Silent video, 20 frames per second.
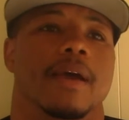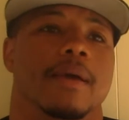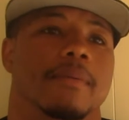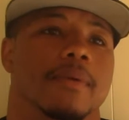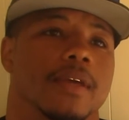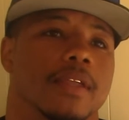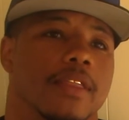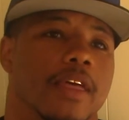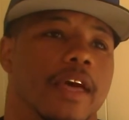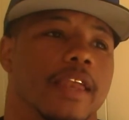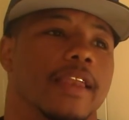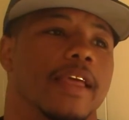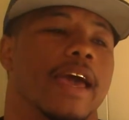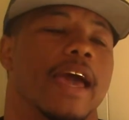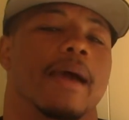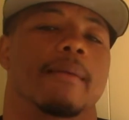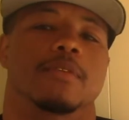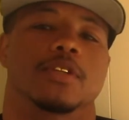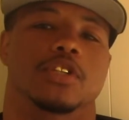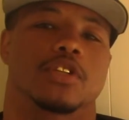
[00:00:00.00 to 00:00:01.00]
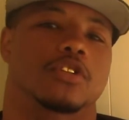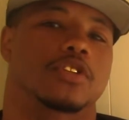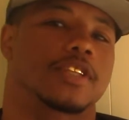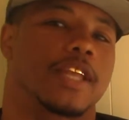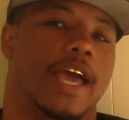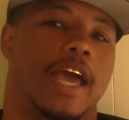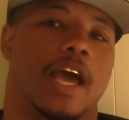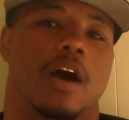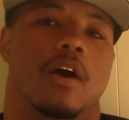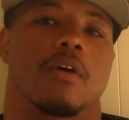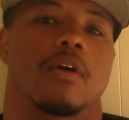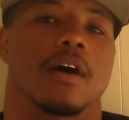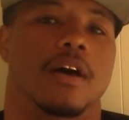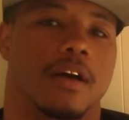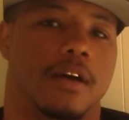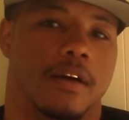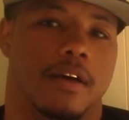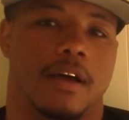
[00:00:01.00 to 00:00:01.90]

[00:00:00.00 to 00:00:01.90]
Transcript: maybe that amateur style.